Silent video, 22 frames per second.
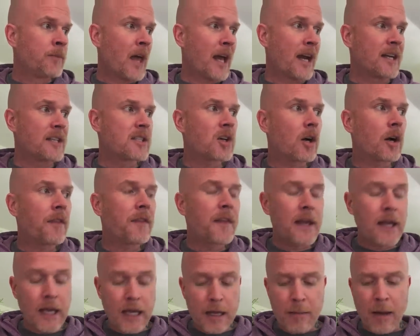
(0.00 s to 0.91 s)
And I started
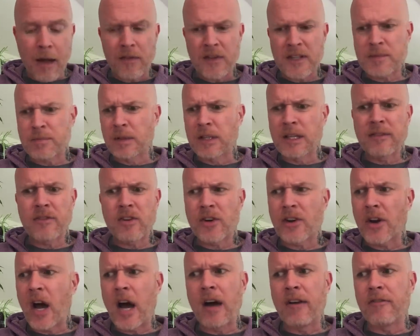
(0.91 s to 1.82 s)
thinking about this, believe it
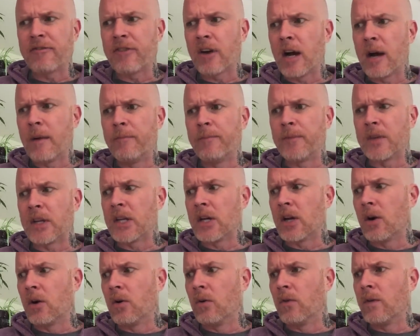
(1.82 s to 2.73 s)
or not, from, you
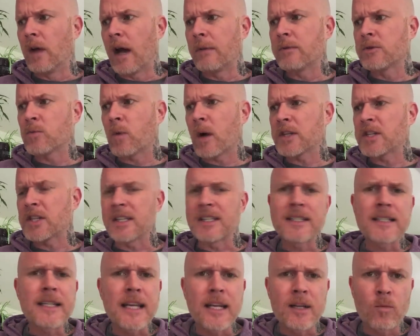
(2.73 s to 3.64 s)
know, I was watching
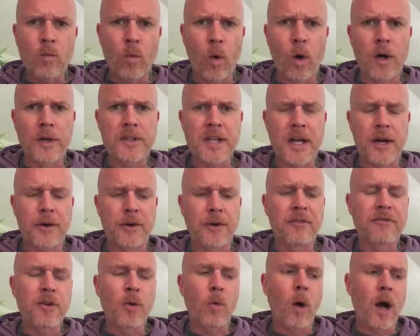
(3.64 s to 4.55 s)
Skin Wars. I don't know
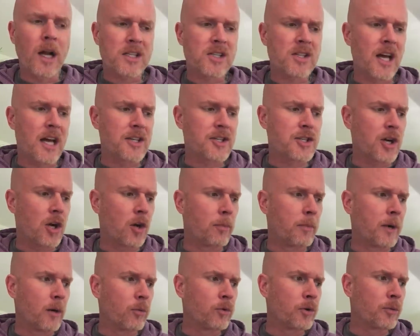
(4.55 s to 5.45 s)
if you watched that show,
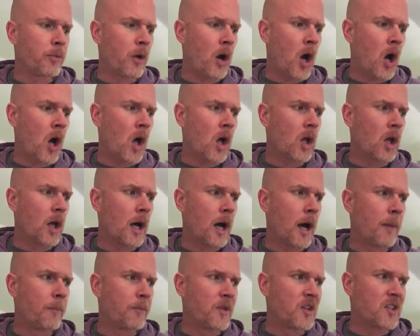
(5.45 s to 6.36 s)
but RuPaul
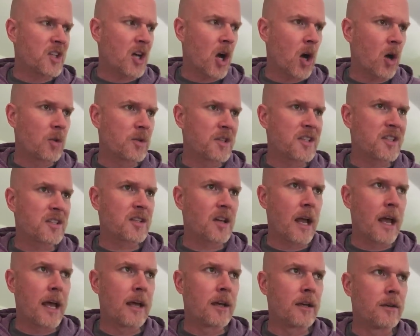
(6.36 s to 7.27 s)
um, is a host
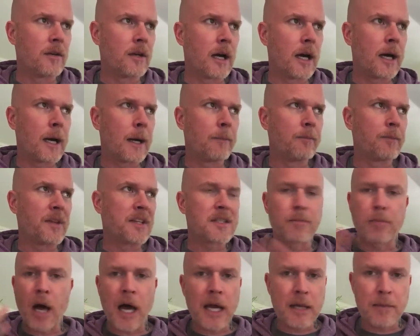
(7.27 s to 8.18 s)
and um, it's
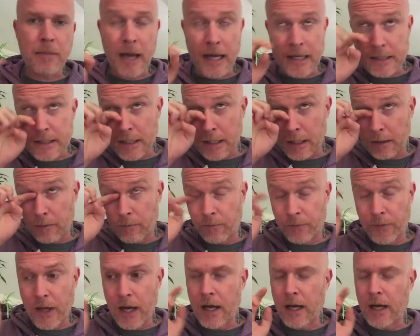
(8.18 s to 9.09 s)
a body
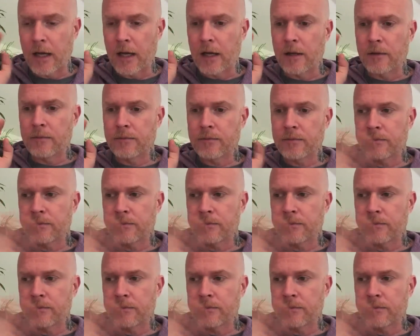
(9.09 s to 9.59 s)
painting uh,